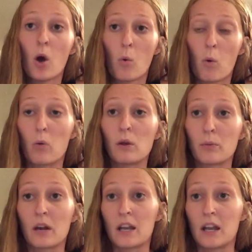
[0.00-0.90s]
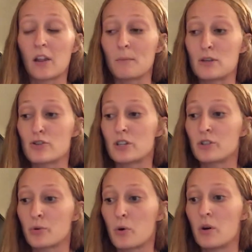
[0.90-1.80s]
while we were in elementary
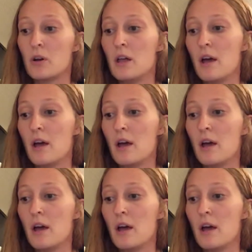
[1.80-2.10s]
school.